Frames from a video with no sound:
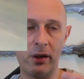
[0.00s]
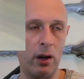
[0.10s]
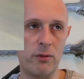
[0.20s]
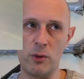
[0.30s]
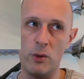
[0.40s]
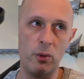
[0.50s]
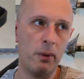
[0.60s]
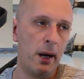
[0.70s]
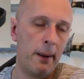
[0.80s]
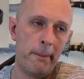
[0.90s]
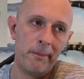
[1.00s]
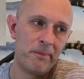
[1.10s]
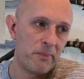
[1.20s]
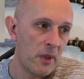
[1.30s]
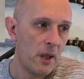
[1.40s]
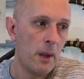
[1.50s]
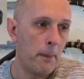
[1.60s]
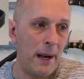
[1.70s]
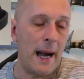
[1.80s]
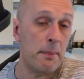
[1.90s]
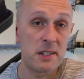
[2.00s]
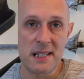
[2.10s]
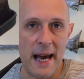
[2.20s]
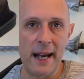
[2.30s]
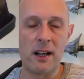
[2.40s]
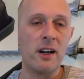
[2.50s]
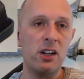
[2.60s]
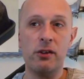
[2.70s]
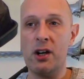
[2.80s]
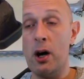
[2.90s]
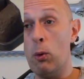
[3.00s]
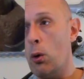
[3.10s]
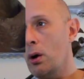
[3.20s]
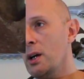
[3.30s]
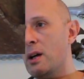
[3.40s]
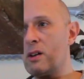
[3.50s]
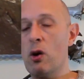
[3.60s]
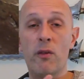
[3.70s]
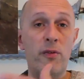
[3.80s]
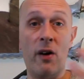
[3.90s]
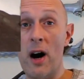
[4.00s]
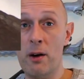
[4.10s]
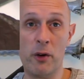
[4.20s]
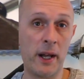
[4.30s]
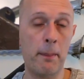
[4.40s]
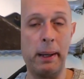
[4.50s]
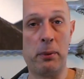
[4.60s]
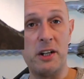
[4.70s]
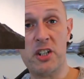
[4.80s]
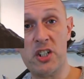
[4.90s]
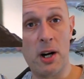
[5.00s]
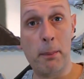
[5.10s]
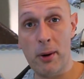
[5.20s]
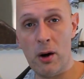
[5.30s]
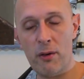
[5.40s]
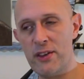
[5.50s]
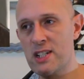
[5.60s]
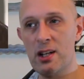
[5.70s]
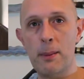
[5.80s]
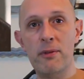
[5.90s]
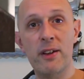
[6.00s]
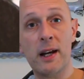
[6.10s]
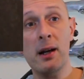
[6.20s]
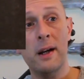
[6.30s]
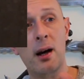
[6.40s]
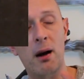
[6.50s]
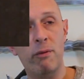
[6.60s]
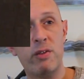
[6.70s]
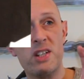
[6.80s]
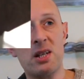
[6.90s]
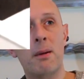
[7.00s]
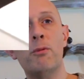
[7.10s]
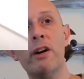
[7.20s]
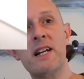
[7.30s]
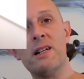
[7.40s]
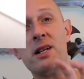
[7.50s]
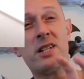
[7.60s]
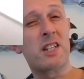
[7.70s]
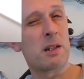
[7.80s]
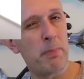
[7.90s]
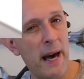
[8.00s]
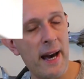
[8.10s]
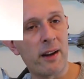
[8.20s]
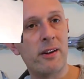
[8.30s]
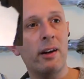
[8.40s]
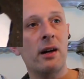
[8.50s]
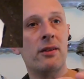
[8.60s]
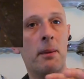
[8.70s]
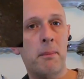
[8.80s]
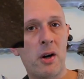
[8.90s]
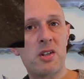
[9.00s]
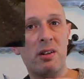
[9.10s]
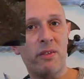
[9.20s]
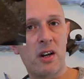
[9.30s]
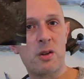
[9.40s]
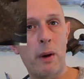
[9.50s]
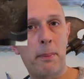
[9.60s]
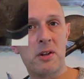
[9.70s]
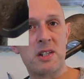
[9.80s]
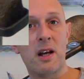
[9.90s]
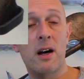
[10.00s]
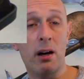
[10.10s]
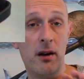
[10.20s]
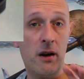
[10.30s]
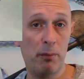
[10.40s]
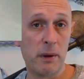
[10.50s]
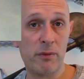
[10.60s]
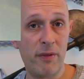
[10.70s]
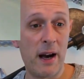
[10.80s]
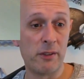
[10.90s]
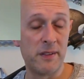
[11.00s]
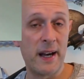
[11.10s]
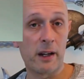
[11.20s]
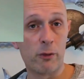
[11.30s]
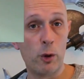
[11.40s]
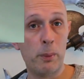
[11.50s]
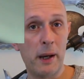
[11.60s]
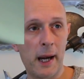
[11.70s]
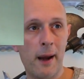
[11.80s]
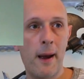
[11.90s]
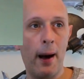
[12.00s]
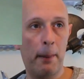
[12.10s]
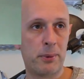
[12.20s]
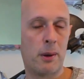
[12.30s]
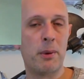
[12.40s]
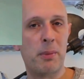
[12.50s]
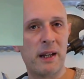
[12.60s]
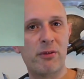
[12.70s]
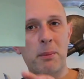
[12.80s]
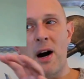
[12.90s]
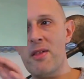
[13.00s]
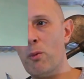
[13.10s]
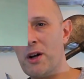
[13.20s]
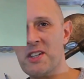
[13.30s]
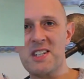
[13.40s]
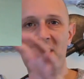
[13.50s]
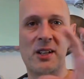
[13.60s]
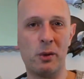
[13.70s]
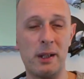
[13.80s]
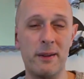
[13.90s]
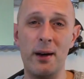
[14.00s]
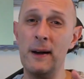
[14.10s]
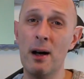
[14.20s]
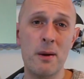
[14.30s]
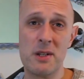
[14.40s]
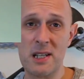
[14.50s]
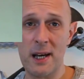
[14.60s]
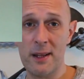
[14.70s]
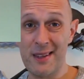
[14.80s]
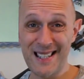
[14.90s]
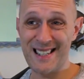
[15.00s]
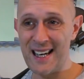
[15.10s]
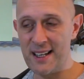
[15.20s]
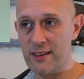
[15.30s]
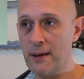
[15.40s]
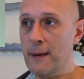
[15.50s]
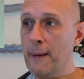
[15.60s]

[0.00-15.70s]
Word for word: over or uh, perhaps sank, I don't know, or got fire on it and people had to jump off, this type of thing. And um, for some reason, I suspect that most of those weapons that have been found in that grouping are probably from either one side or the other. And I would say at this date,